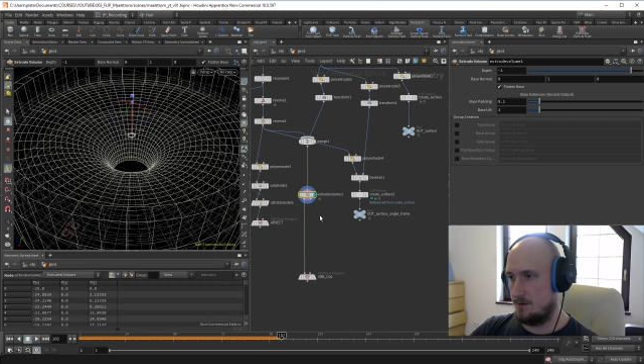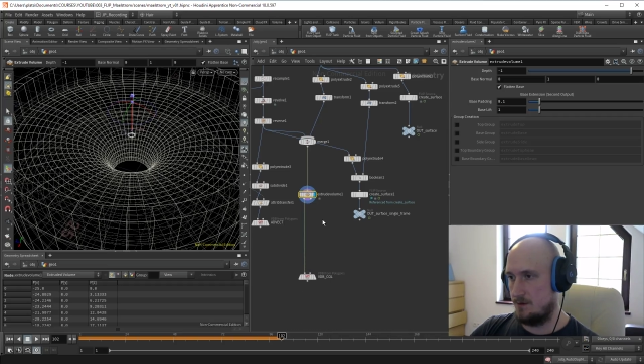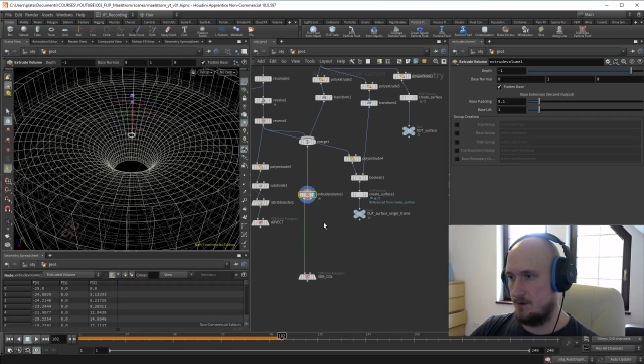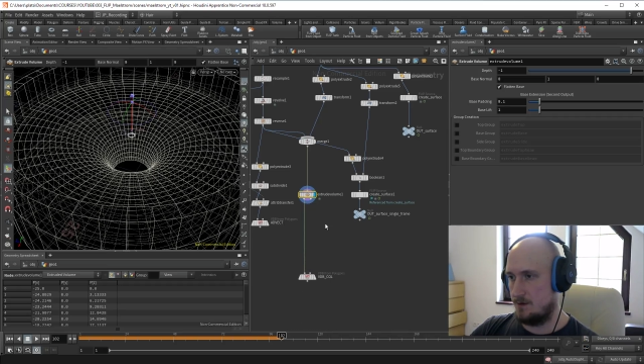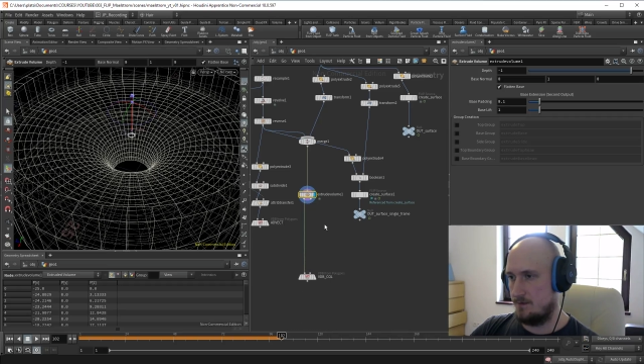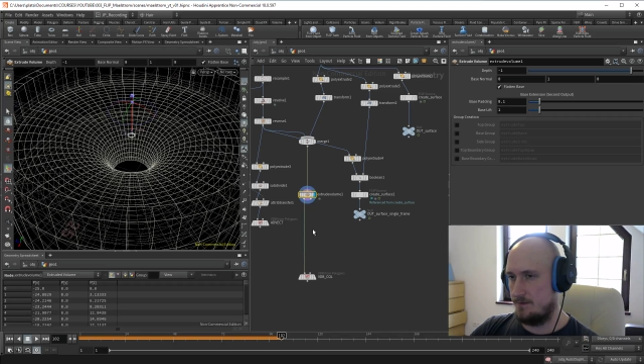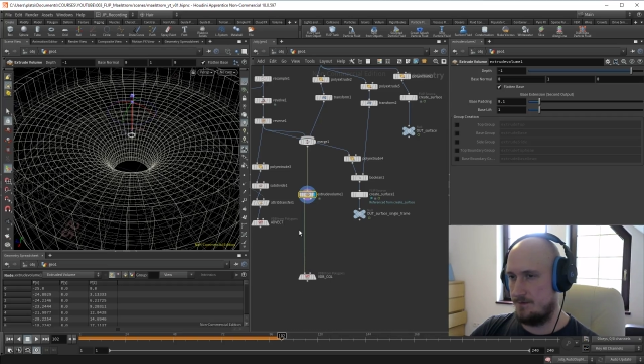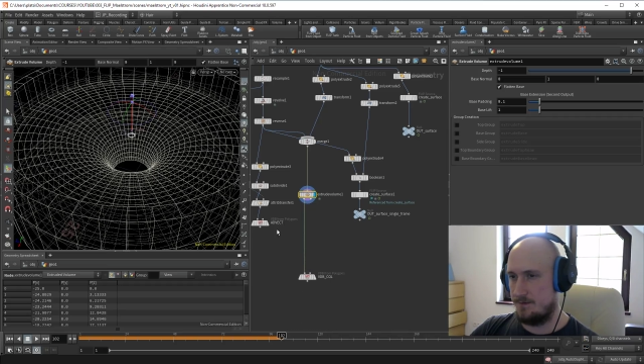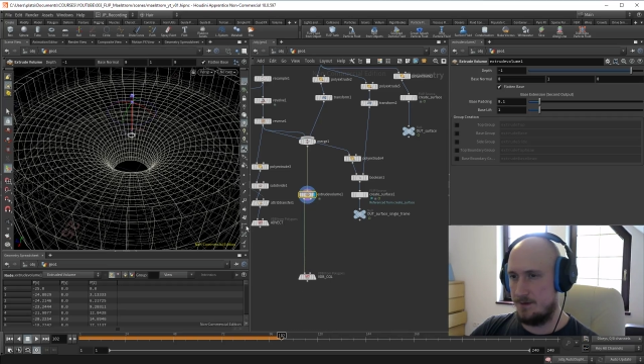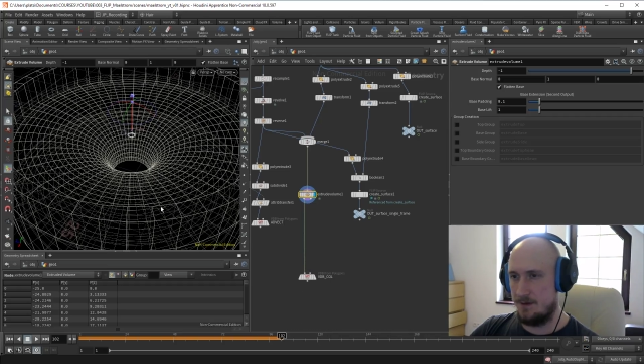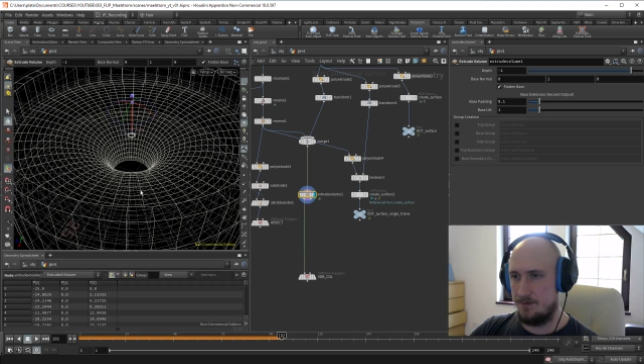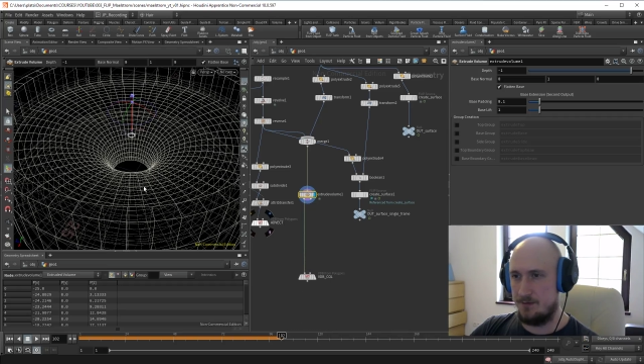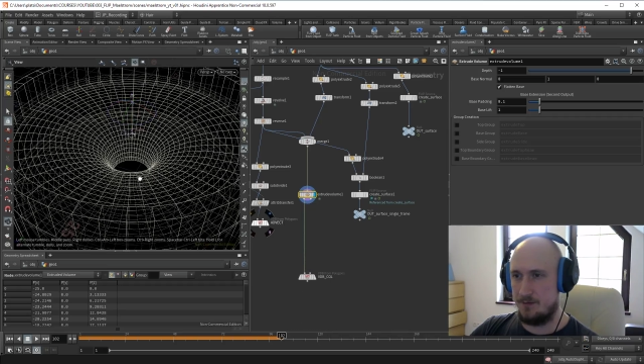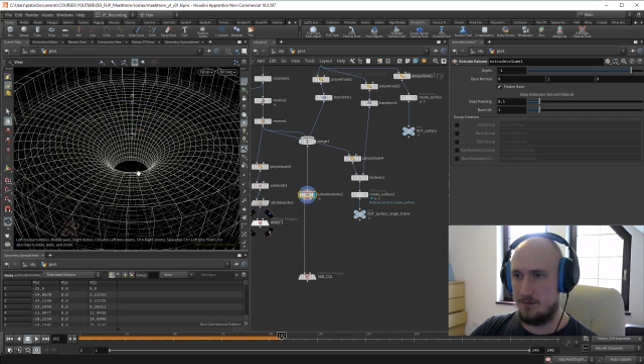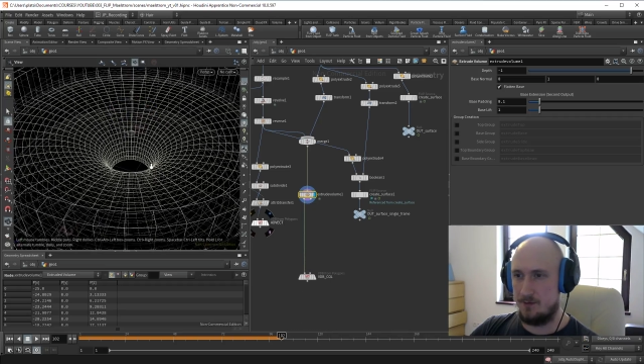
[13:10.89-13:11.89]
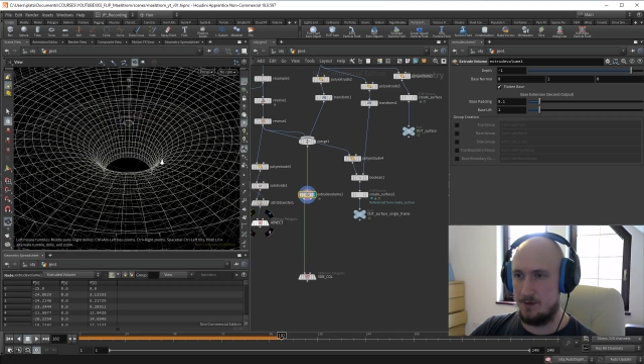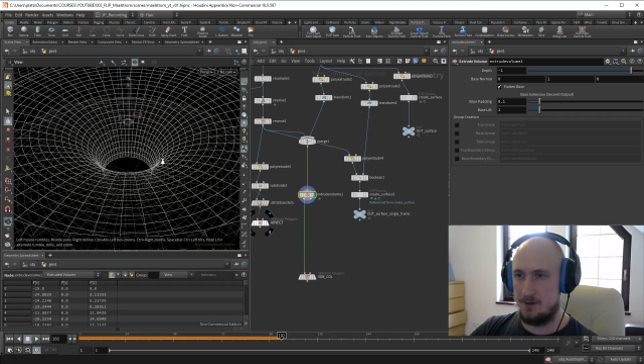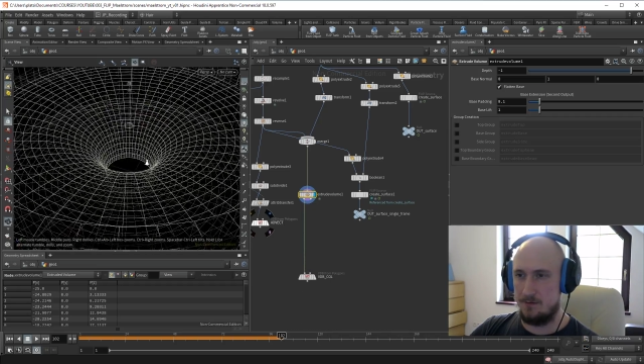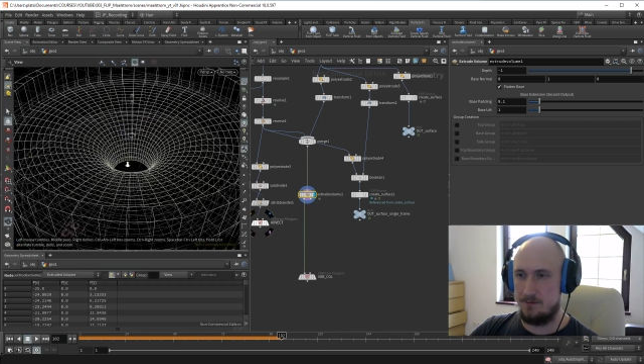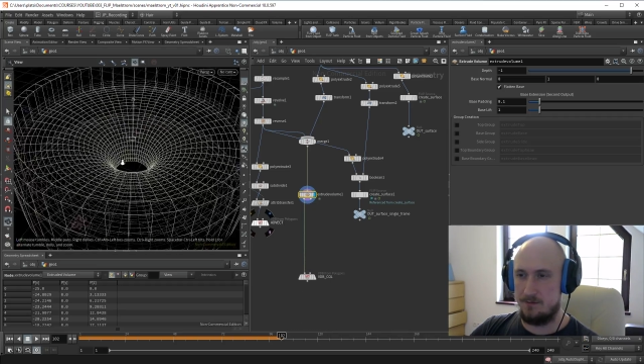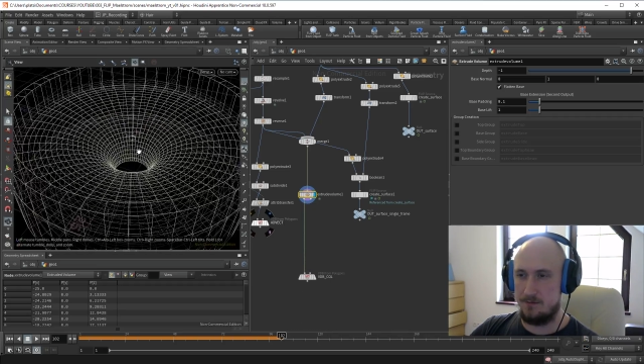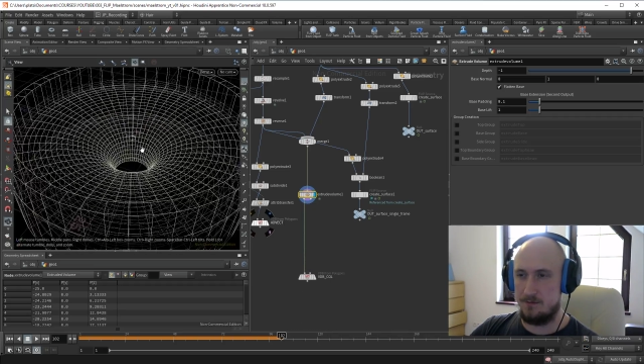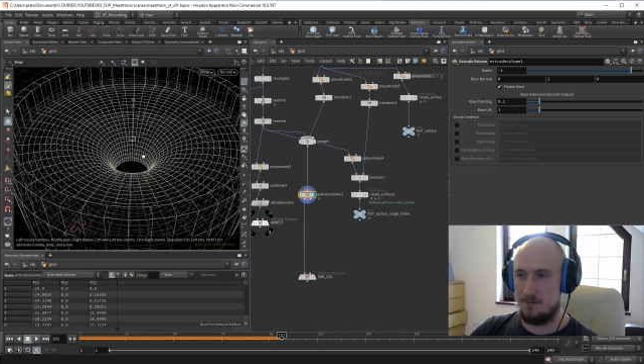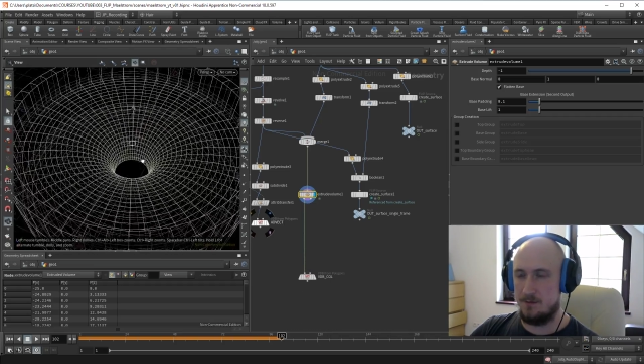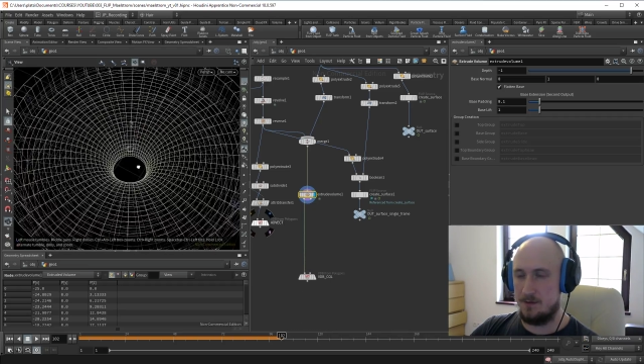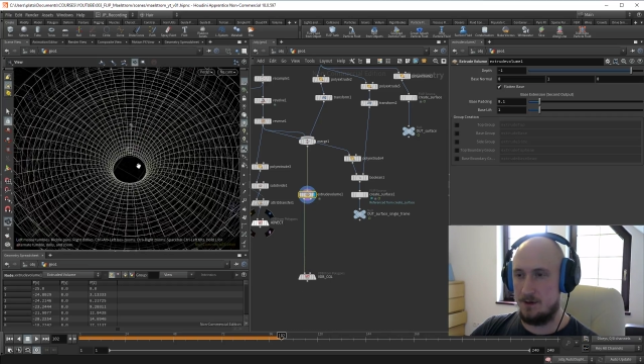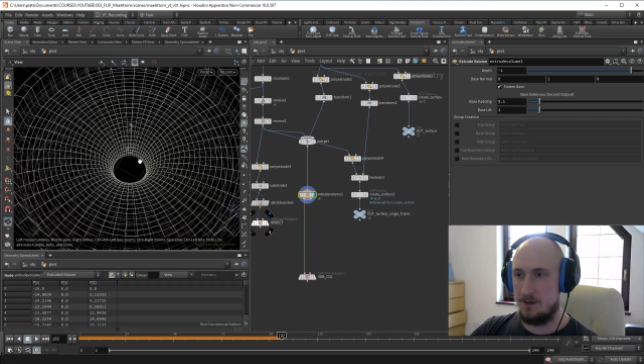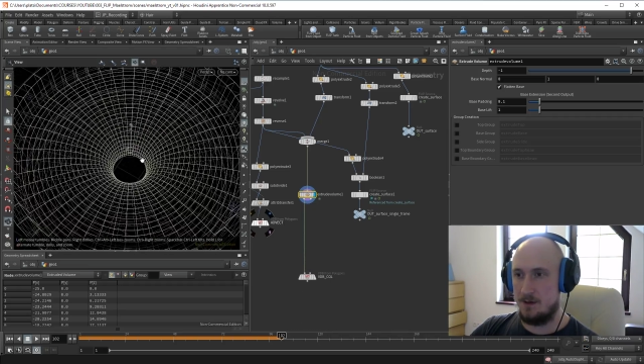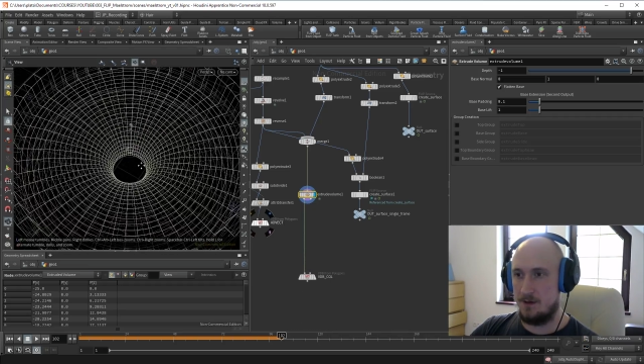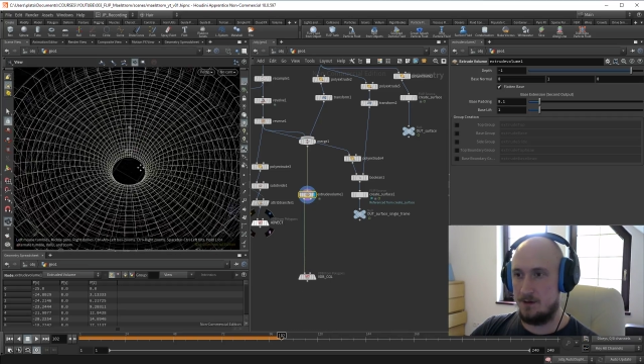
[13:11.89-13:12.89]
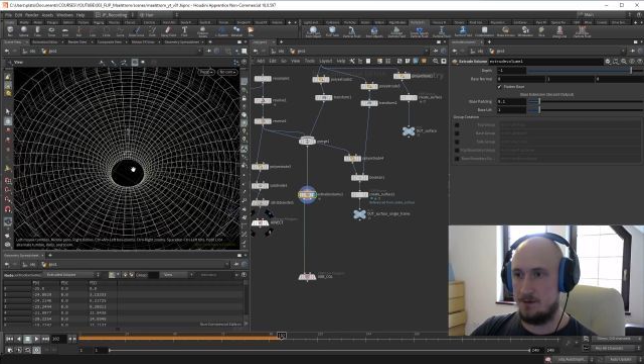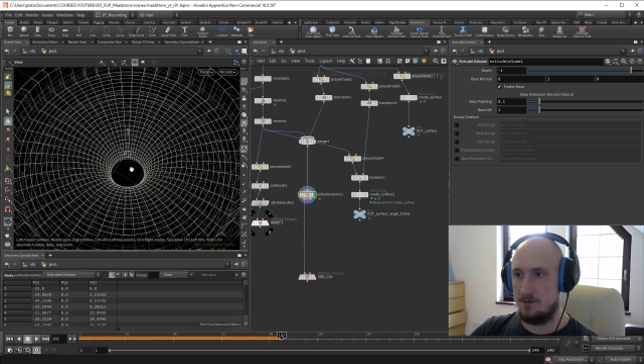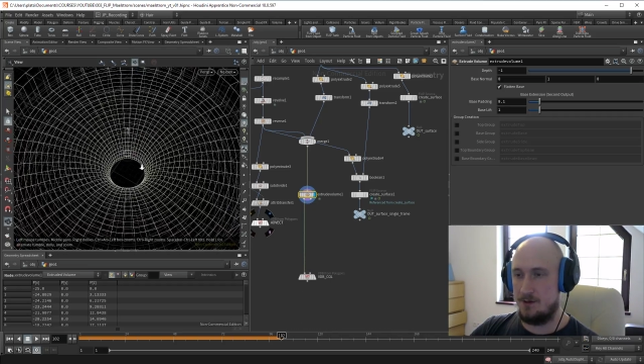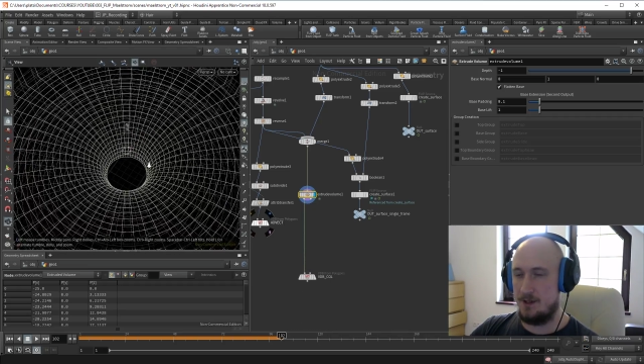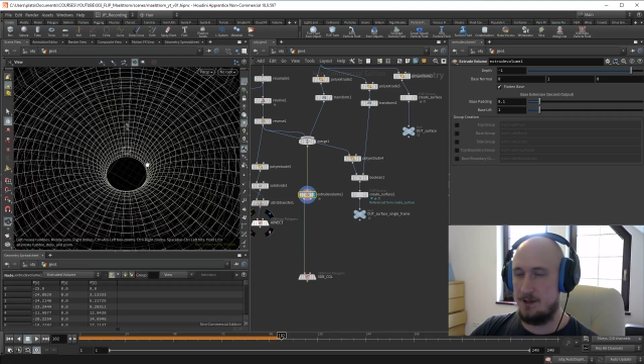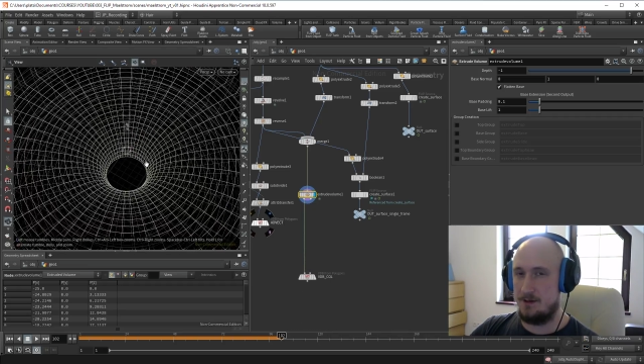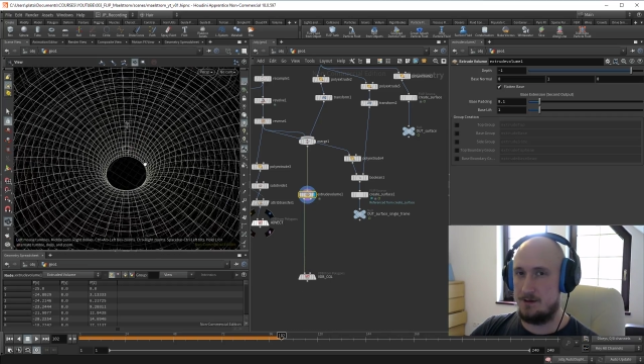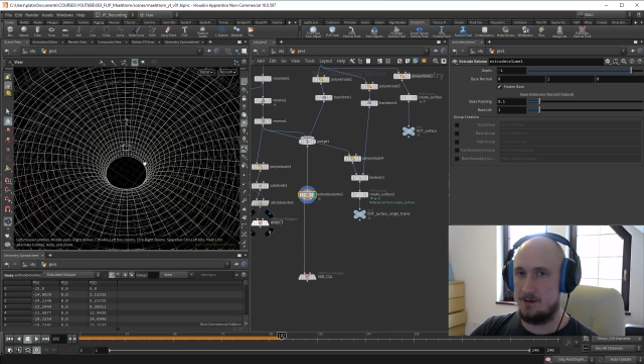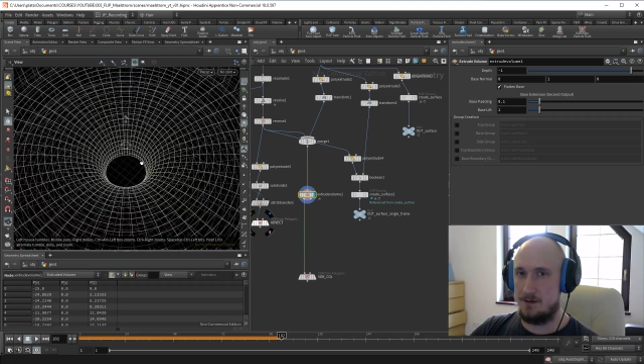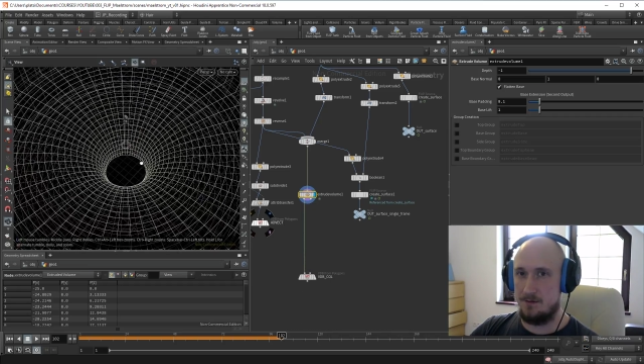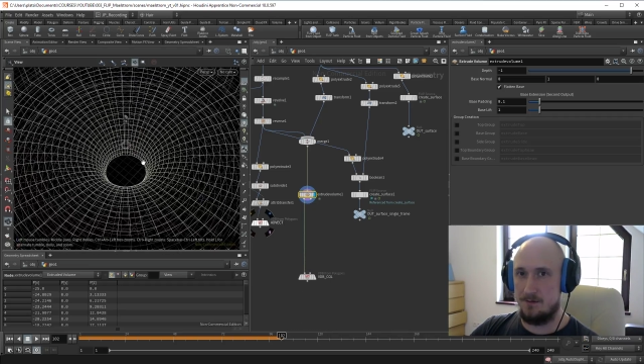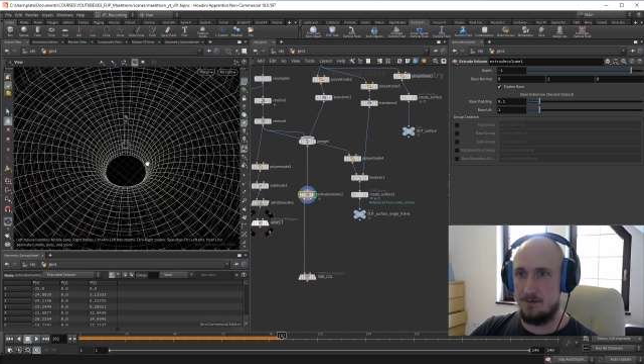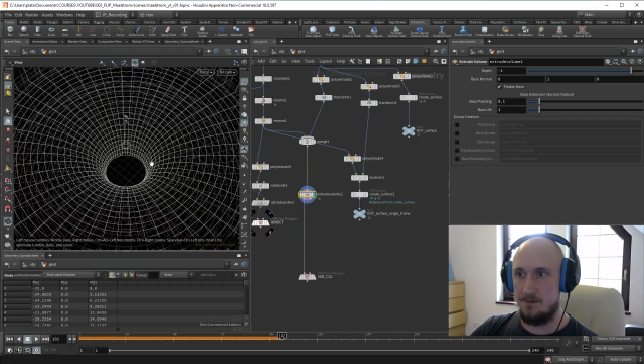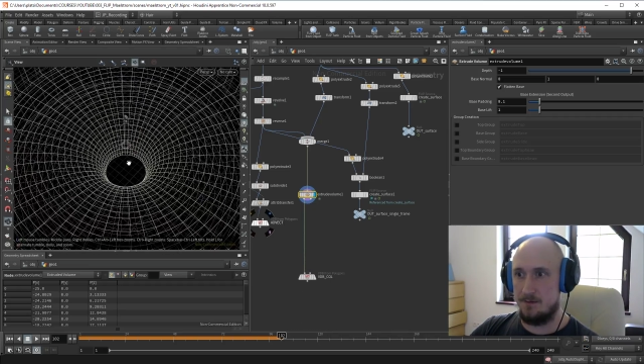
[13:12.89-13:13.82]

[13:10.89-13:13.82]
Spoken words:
the flip will create some